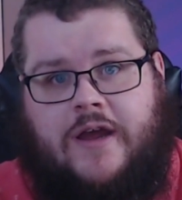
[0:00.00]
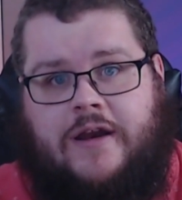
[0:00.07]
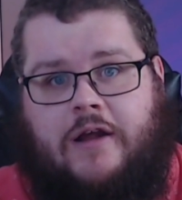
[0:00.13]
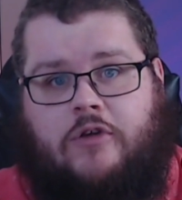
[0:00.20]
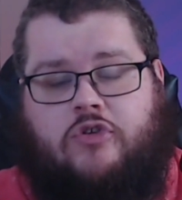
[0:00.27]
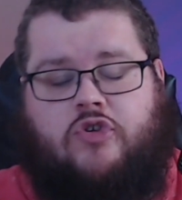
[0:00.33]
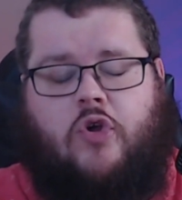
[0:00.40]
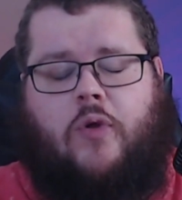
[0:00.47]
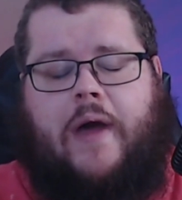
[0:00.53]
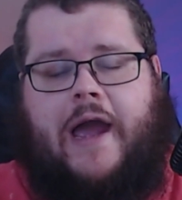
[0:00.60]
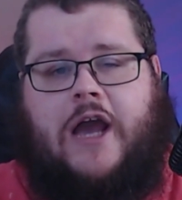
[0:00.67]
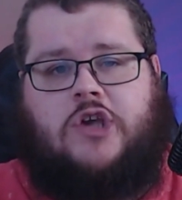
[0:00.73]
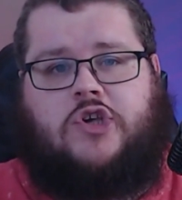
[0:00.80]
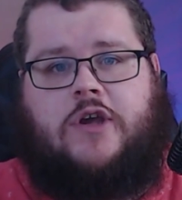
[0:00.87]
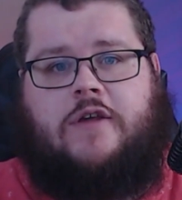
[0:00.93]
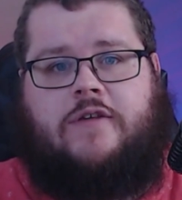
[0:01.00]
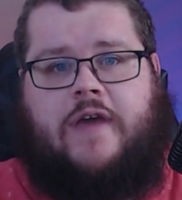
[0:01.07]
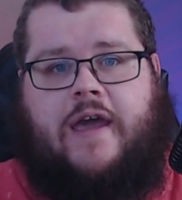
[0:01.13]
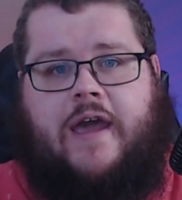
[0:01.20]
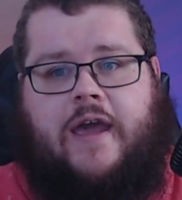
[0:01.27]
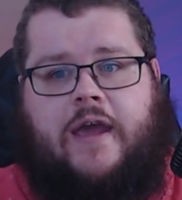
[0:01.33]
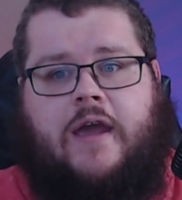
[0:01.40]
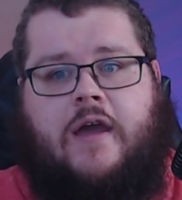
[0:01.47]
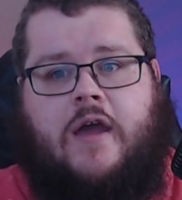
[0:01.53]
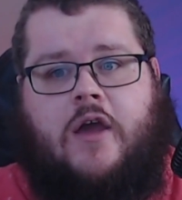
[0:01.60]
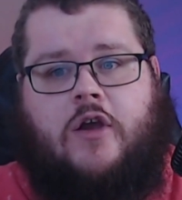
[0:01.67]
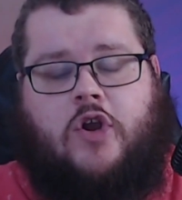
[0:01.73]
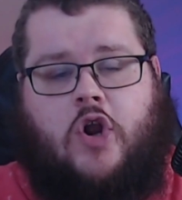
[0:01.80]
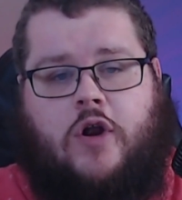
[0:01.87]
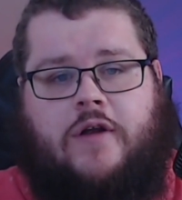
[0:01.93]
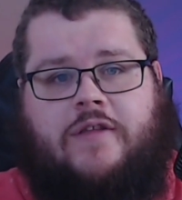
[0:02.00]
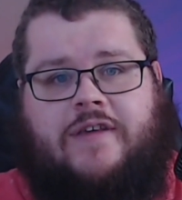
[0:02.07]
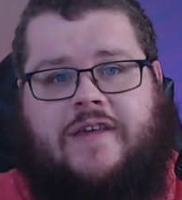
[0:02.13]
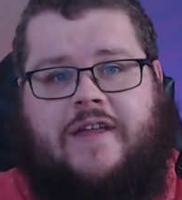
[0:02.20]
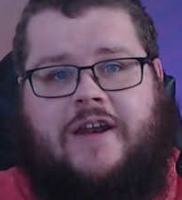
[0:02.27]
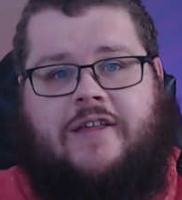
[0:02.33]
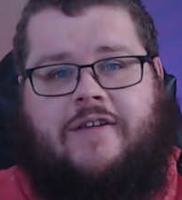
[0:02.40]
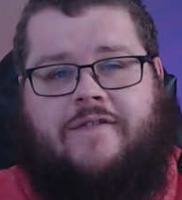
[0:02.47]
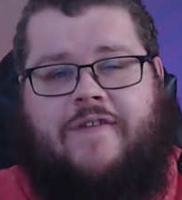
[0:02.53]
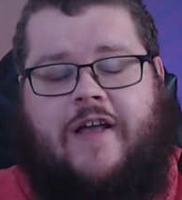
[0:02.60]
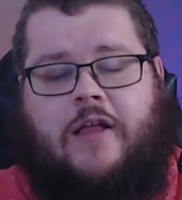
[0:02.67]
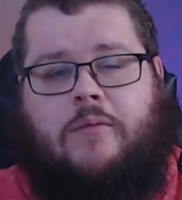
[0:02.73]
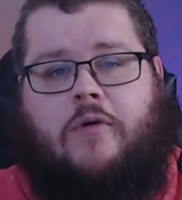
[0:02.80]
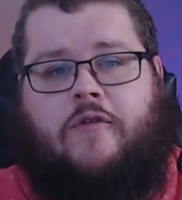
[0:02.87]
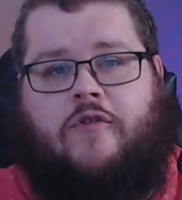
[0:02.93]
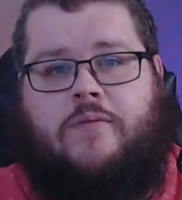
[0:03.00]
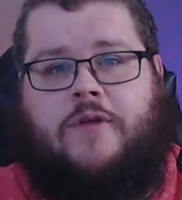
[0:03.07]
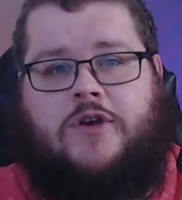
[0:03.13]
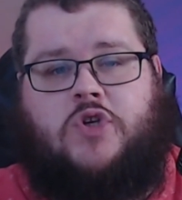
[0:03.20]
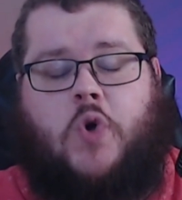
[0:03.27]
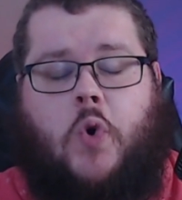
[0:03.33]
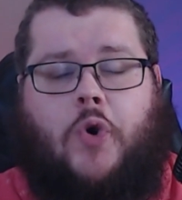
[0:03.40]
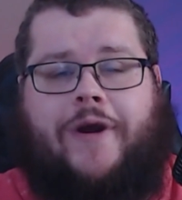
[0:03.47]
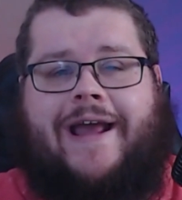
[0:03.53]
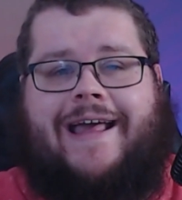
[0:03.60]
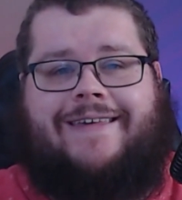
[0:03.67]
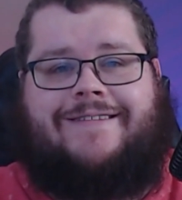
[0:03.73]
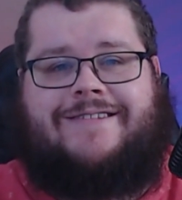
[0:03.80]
Now, Soul Ash is a currency that is available from the Torghast